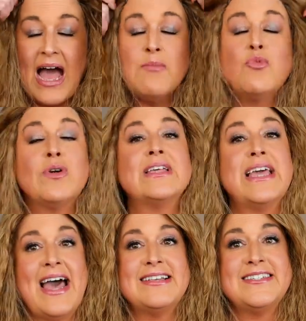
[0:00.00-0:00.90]
I'm
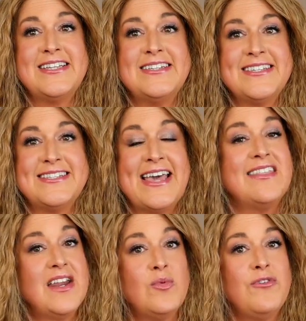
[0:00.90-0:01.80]
really hesitant to say that it